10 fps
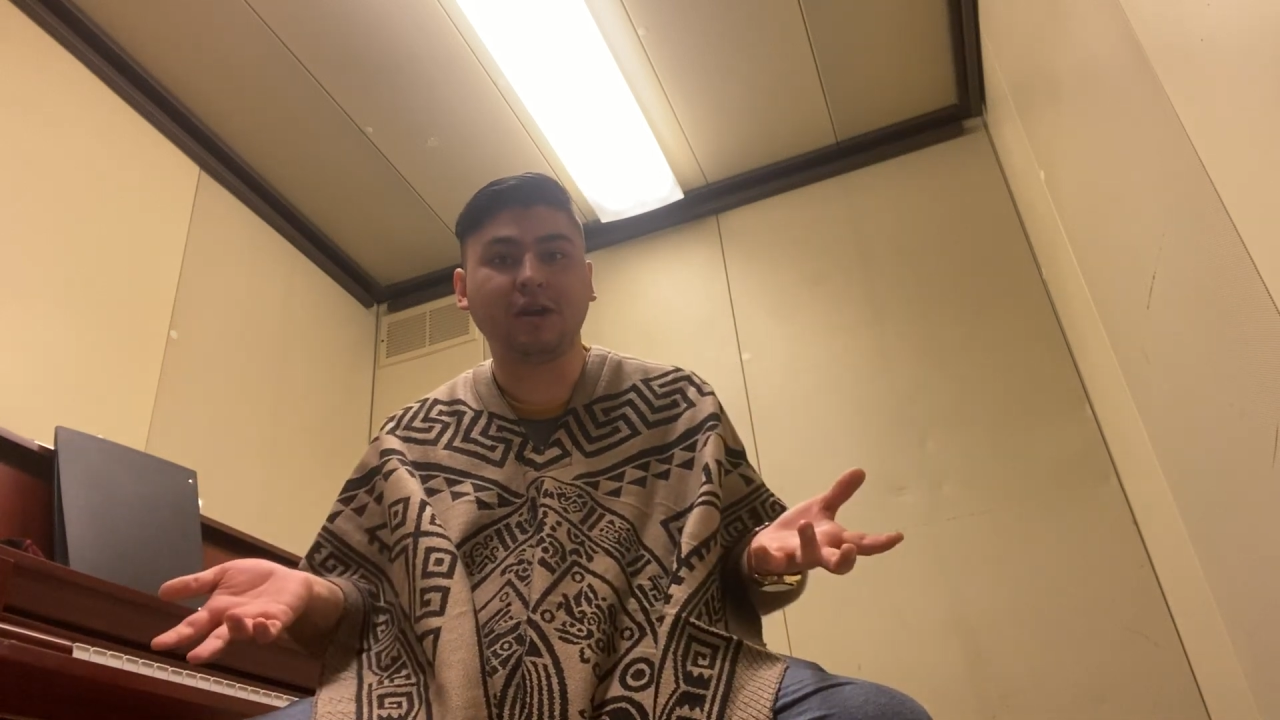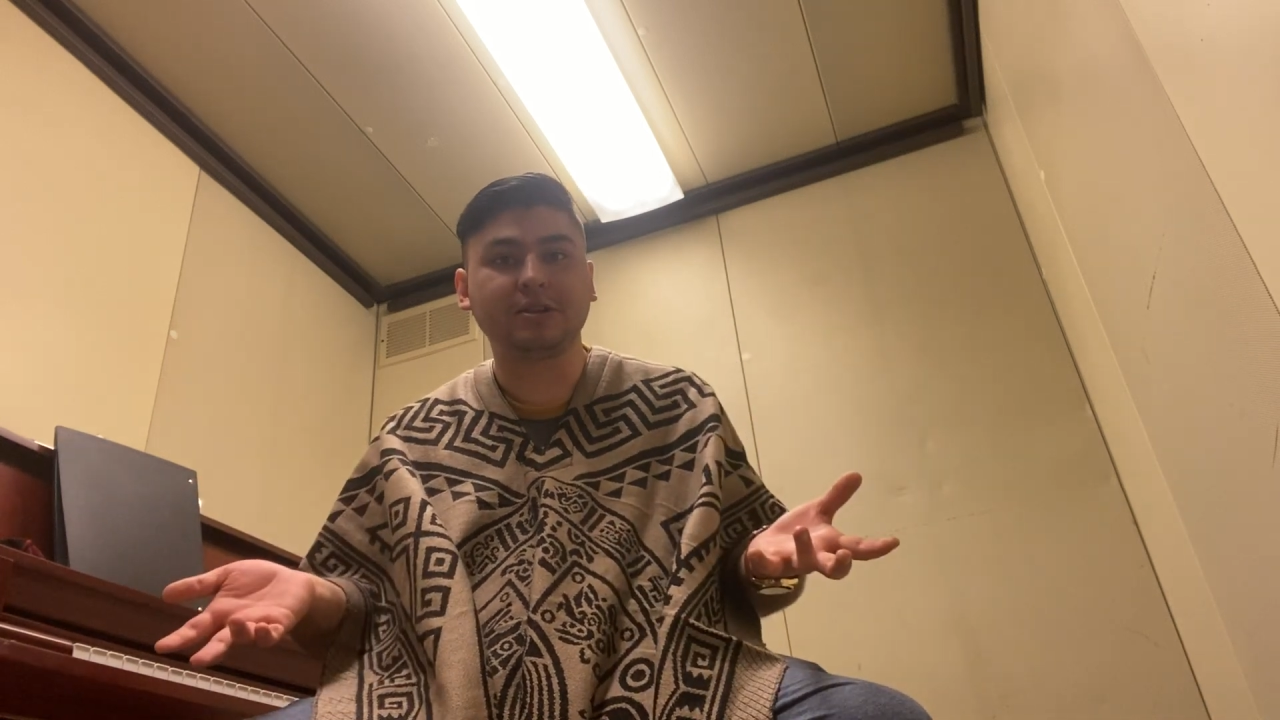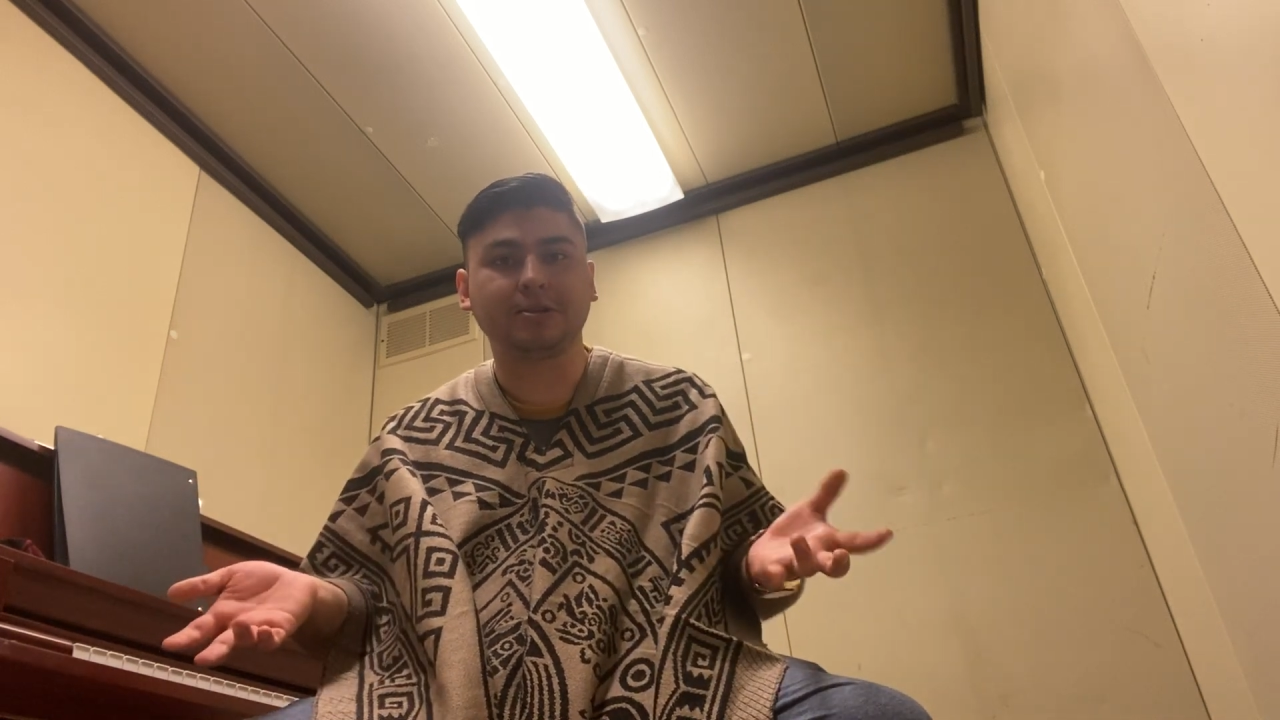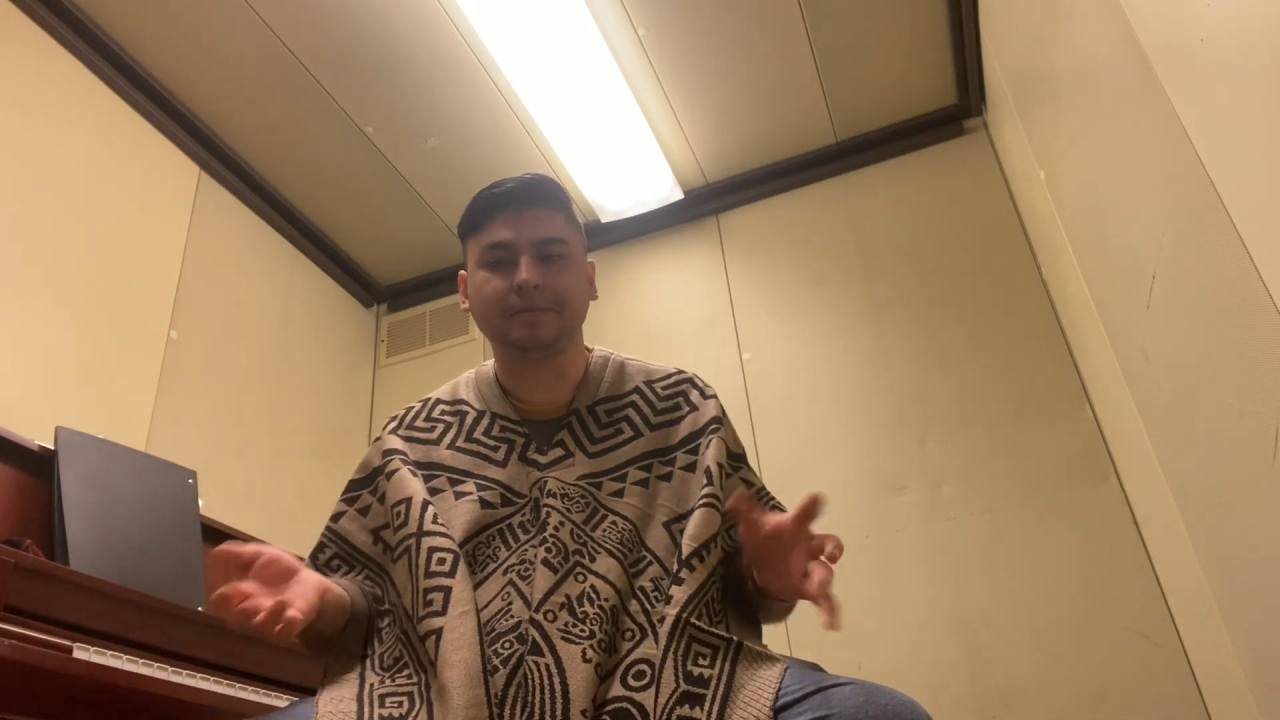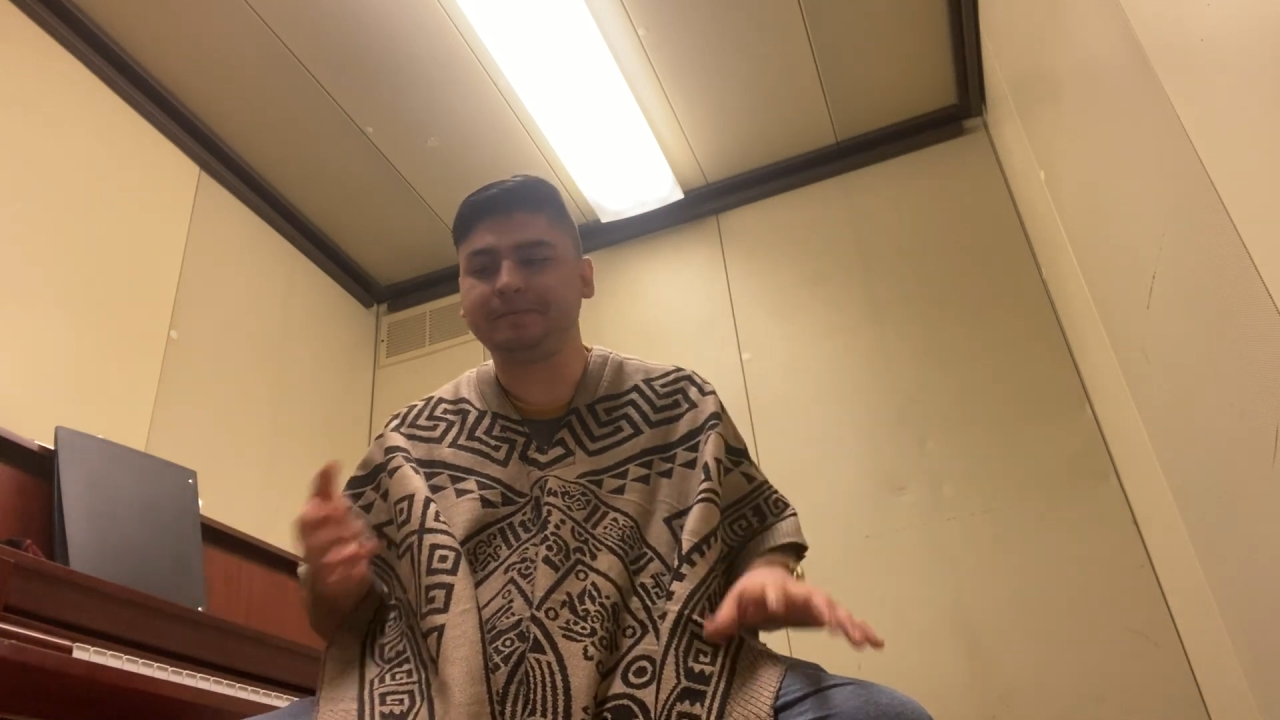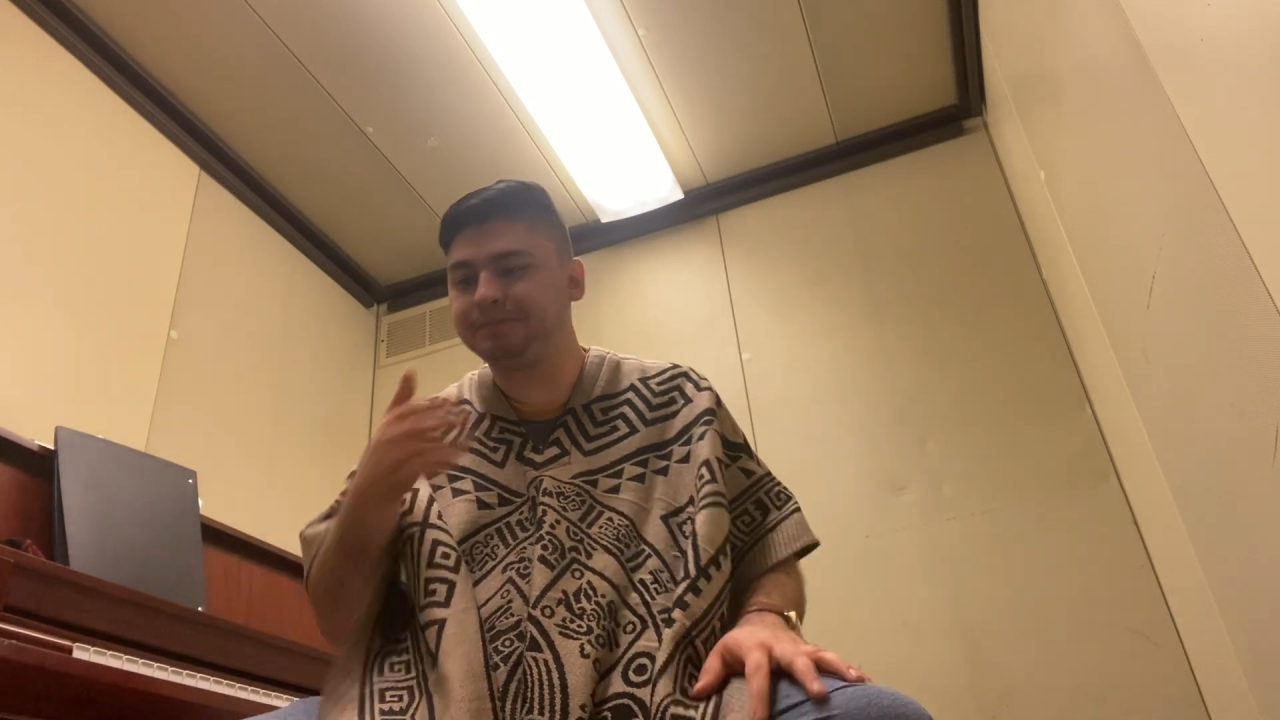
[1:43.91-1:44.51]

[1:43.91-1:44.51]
faster.